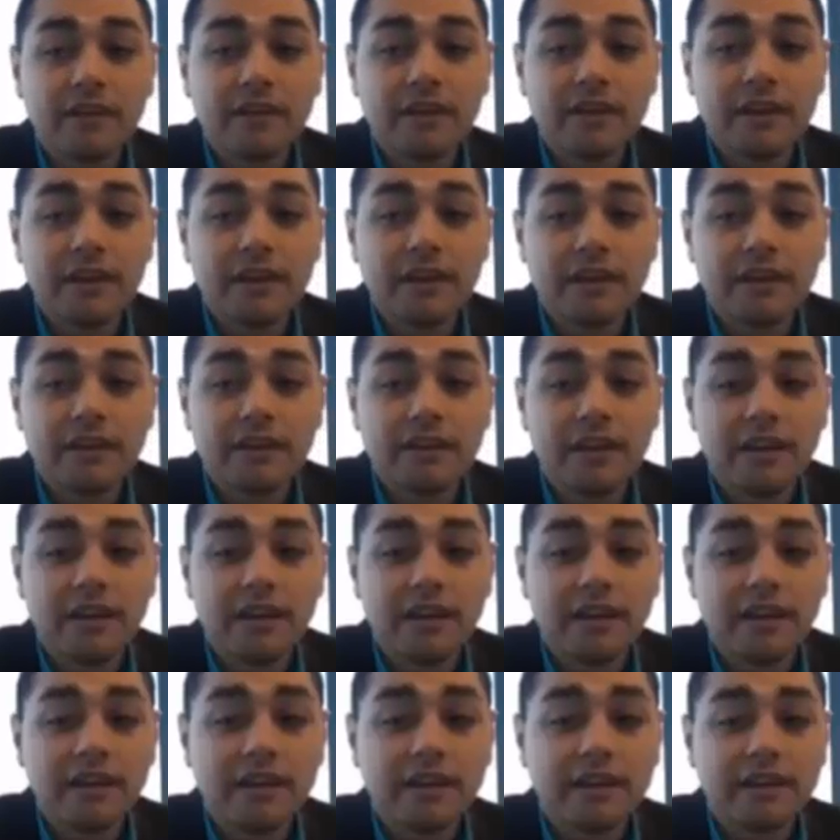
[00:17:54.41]
And
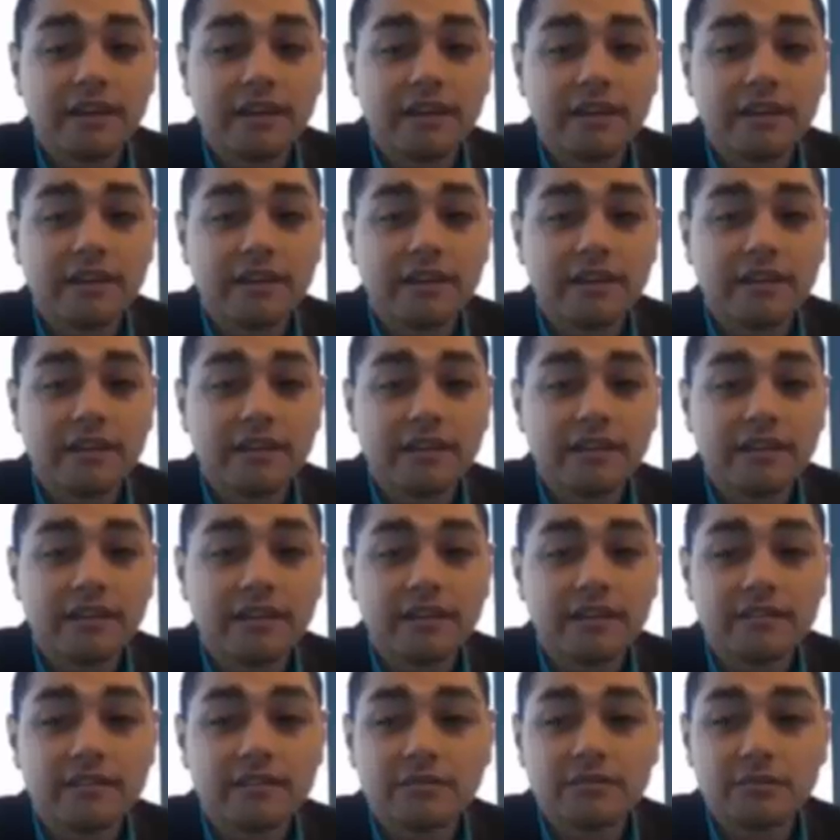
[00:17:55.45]
then
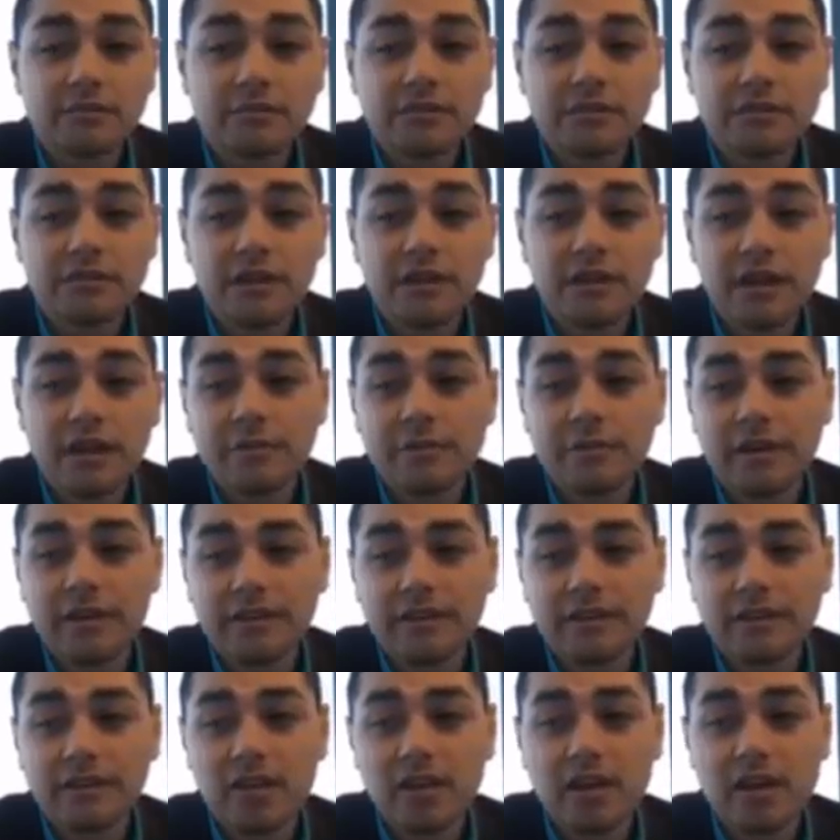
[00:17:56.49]
this one, I probably had
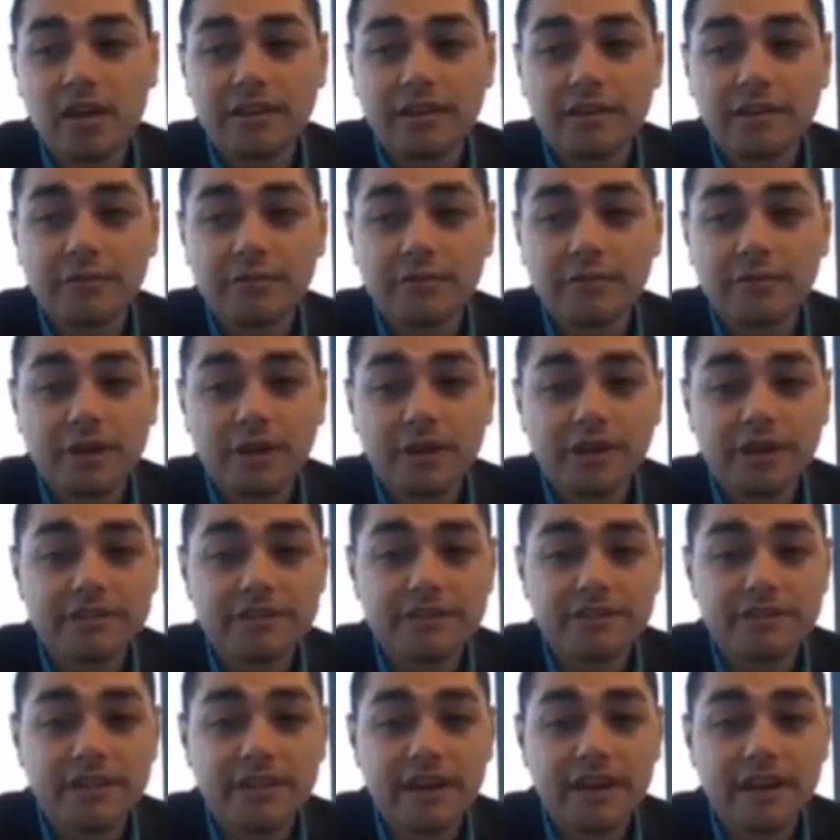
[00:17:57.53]
to log in before I could
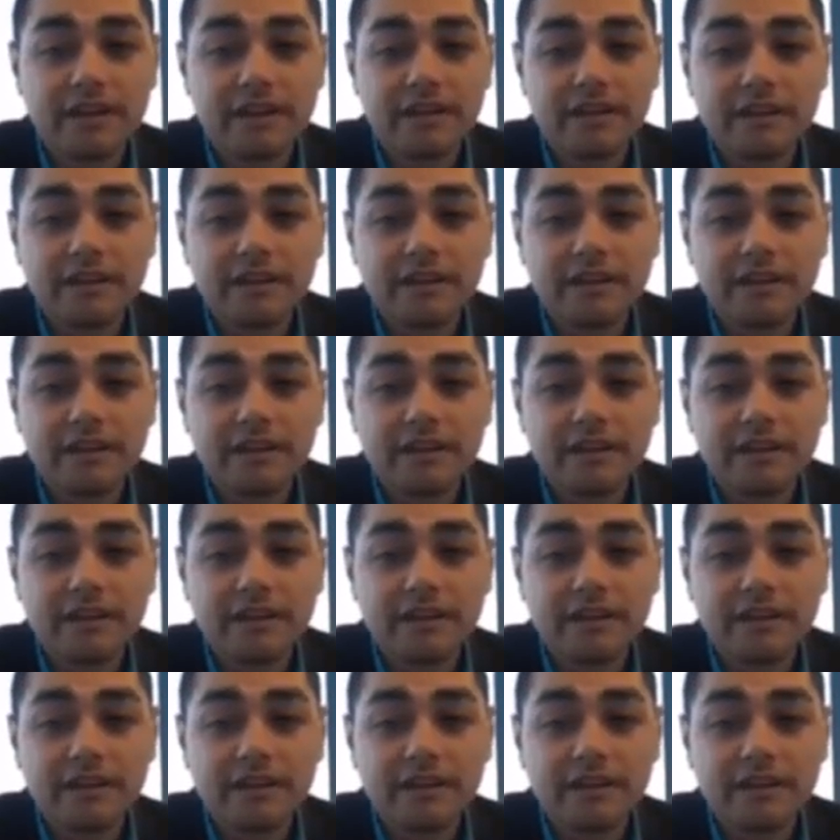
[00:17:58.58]
see that.